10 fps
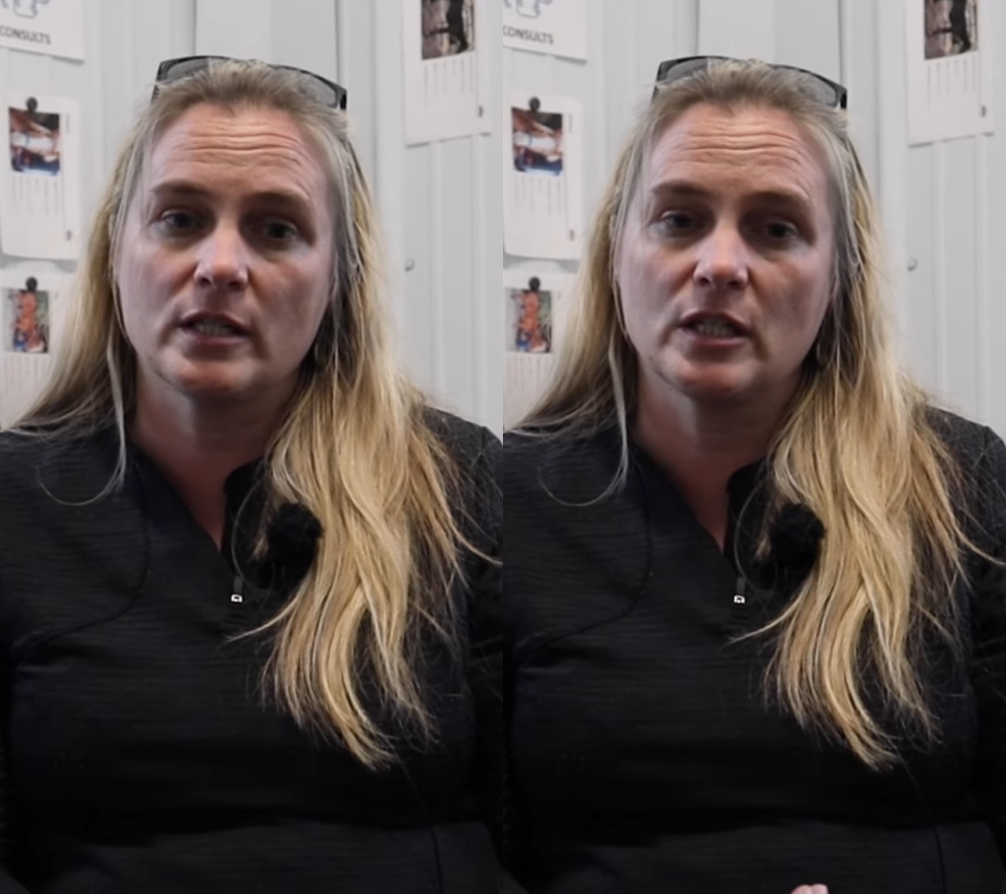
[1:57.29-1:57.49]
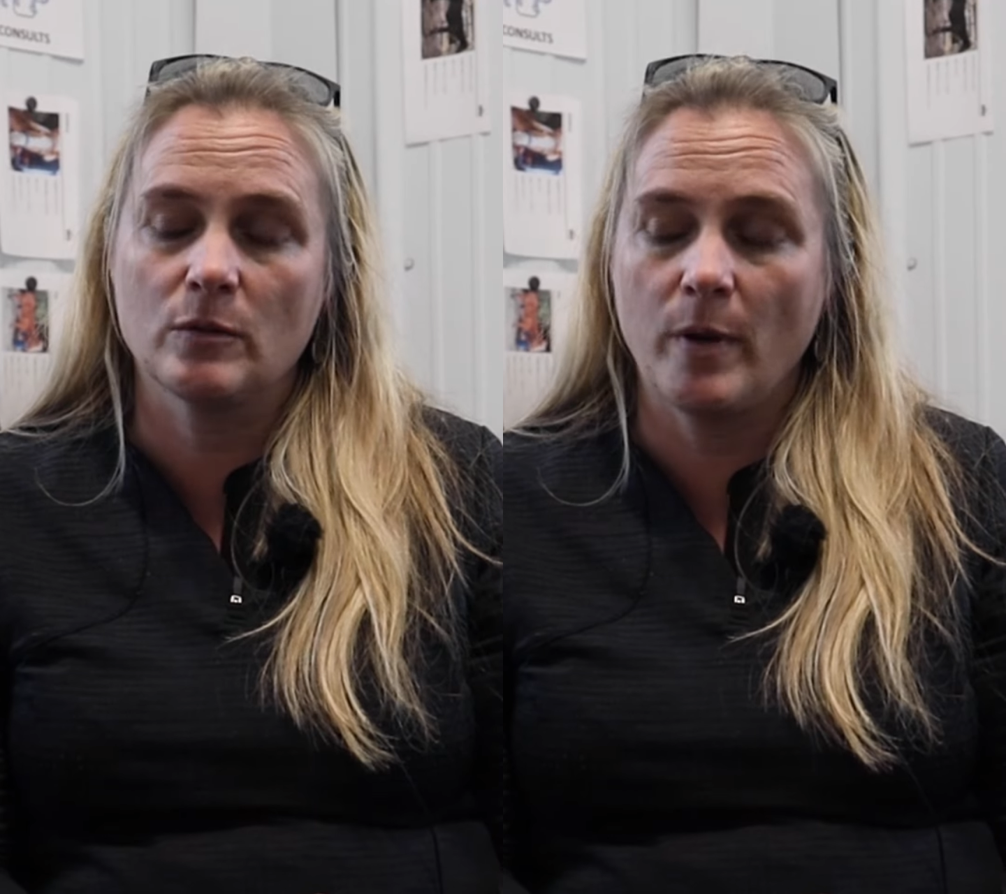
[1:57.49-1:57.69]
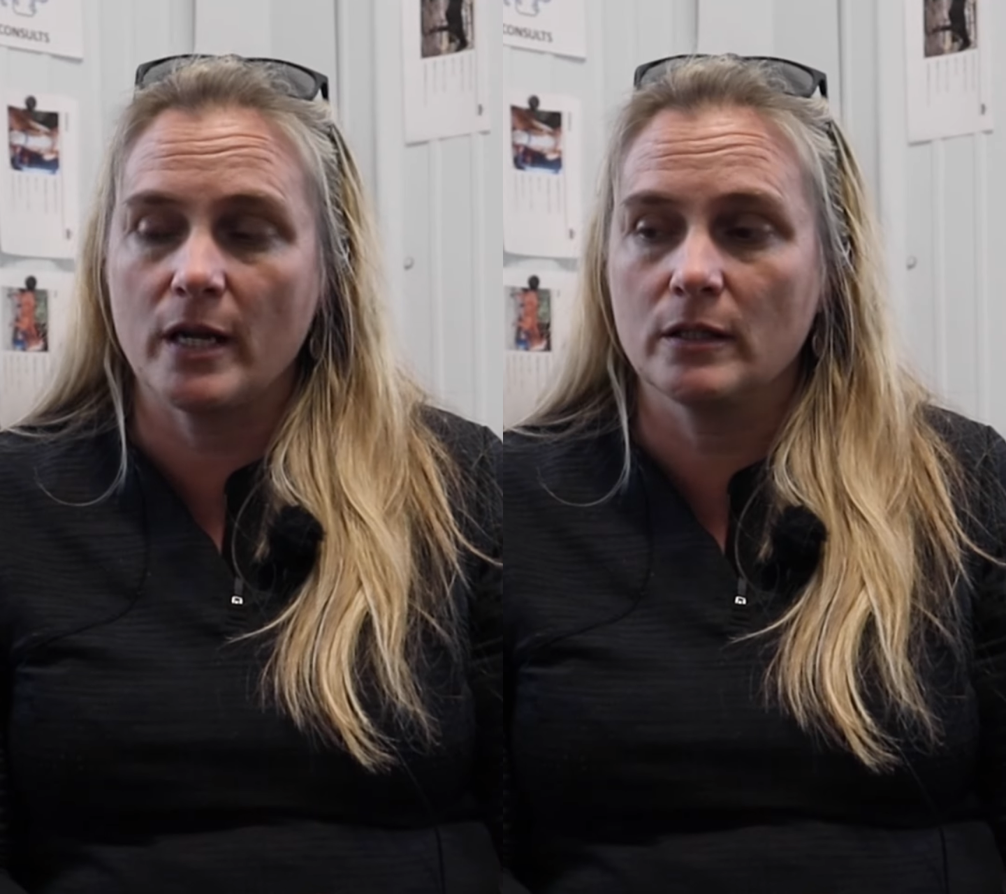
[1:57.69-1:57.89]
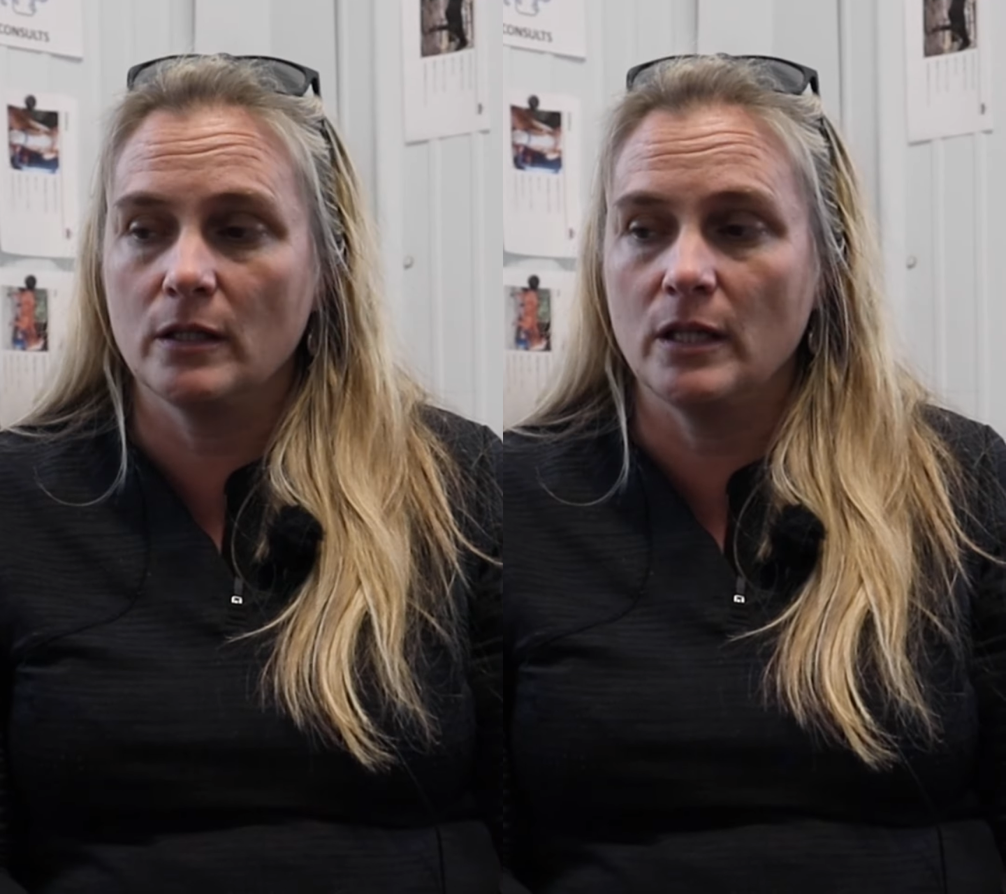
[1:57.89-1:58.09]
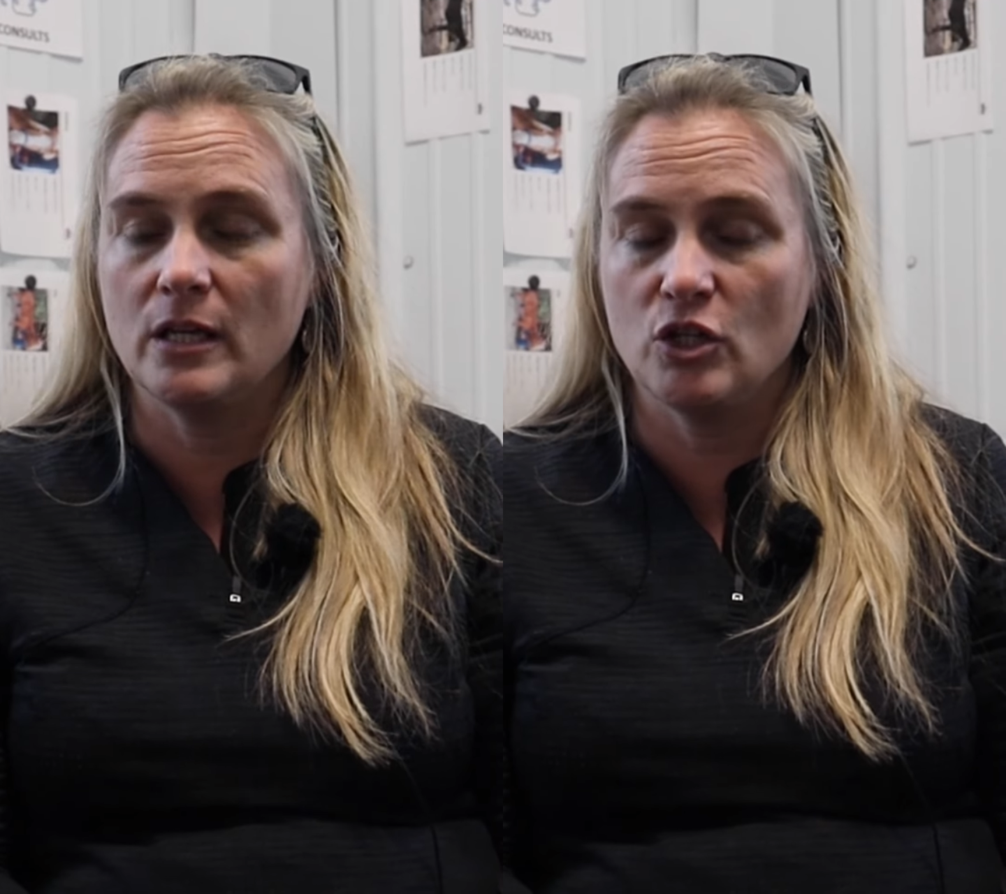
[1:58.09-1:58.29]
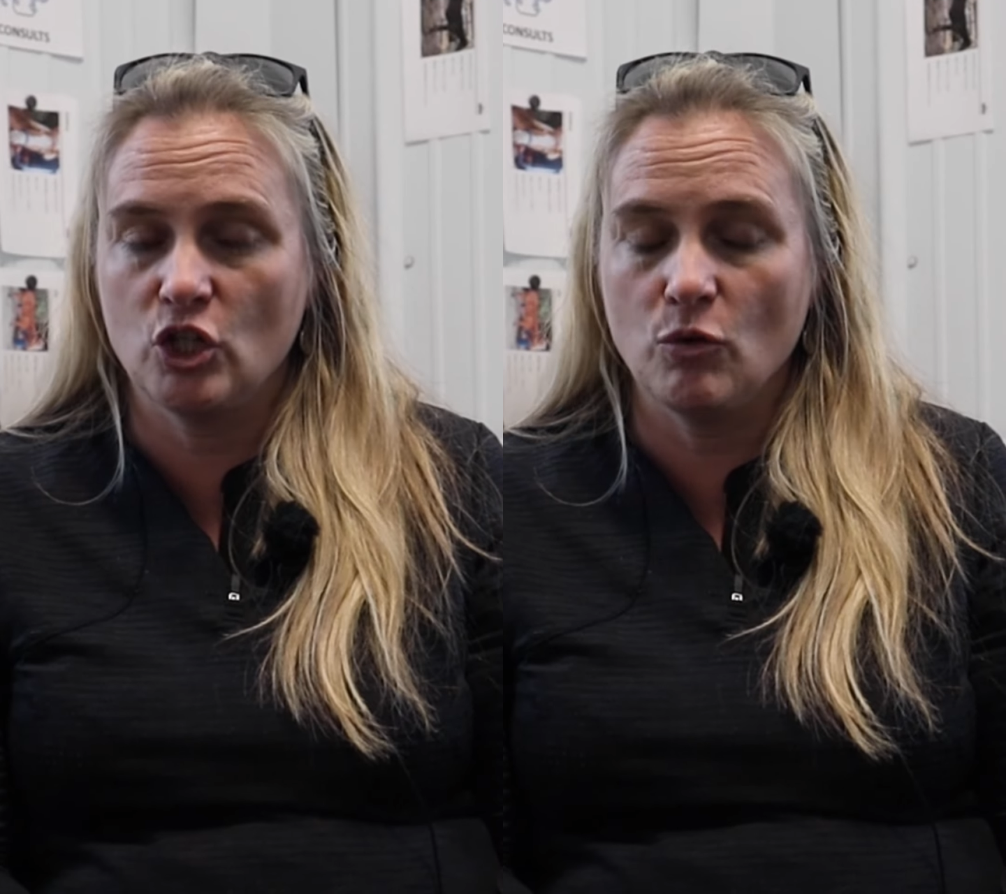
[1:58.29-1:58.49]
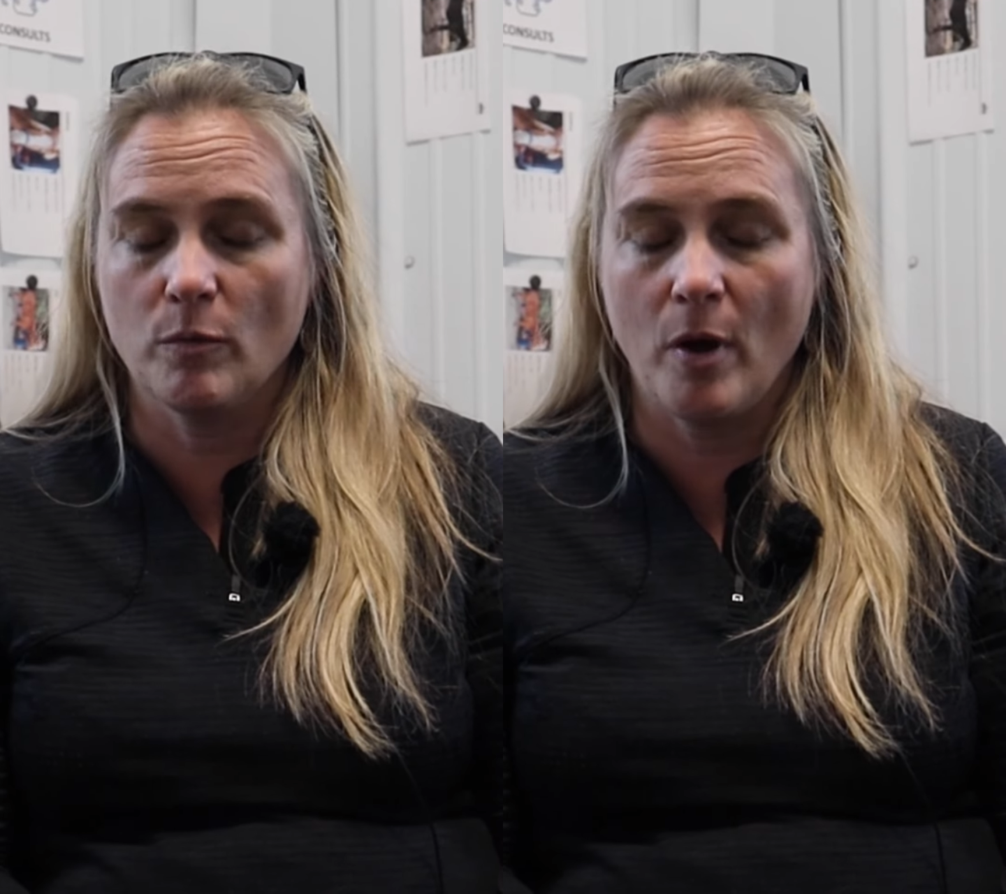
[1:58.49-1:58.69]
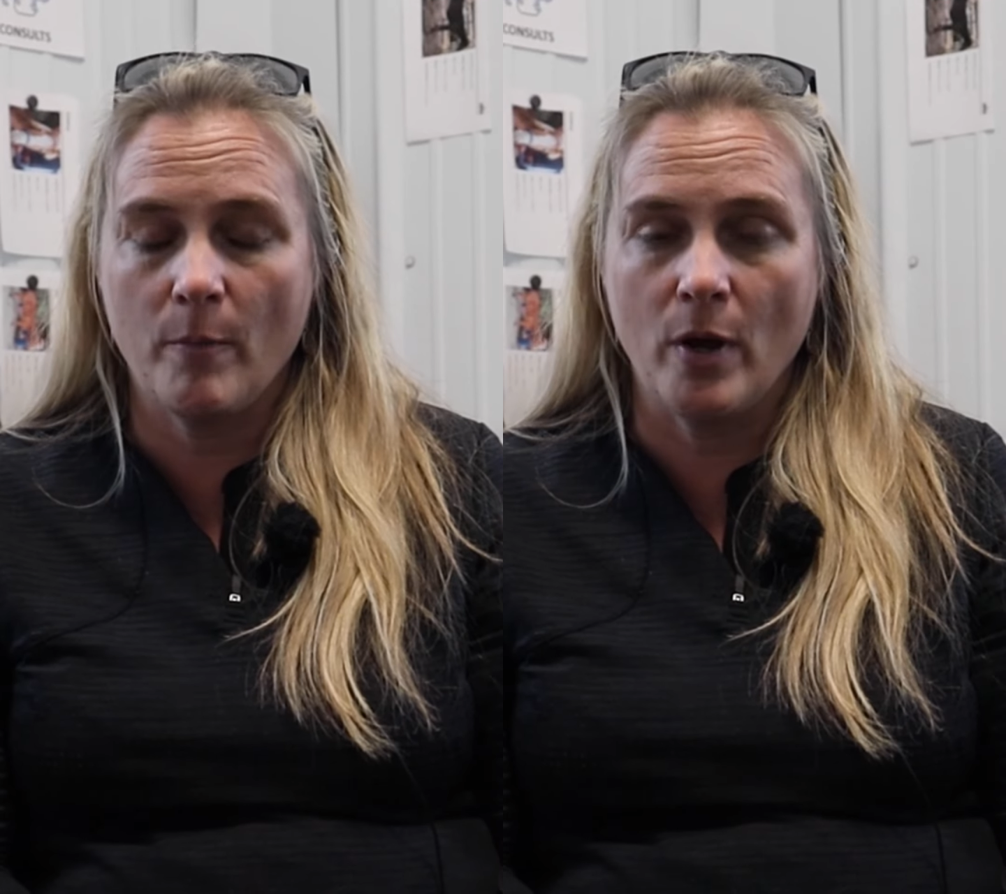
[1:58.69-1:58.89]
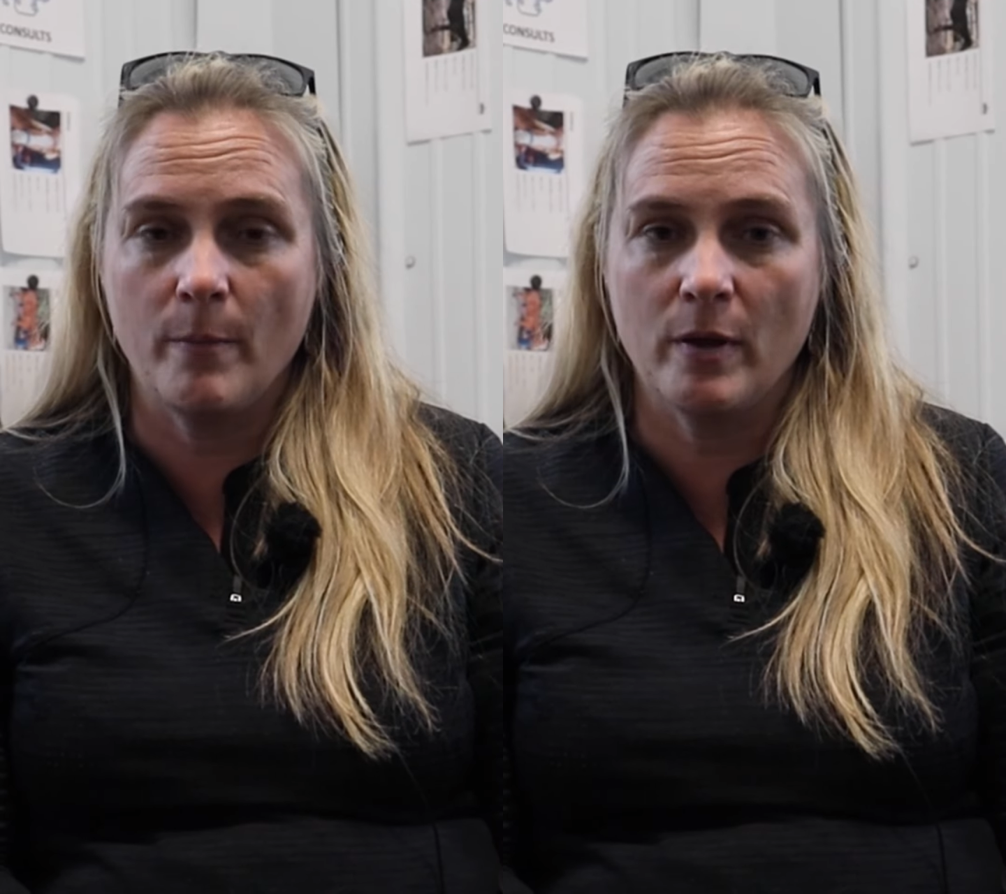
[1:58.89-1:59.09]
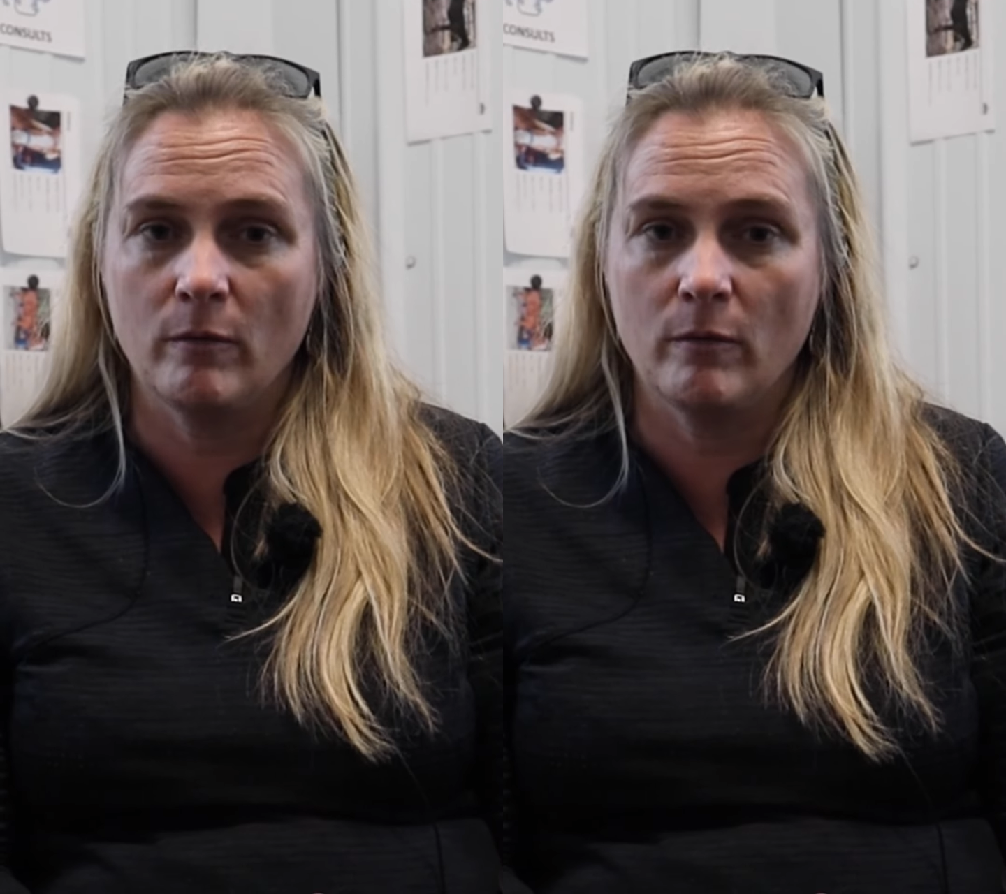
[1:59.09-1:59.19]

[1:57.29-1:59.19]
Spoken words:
suspected the issue would pop up.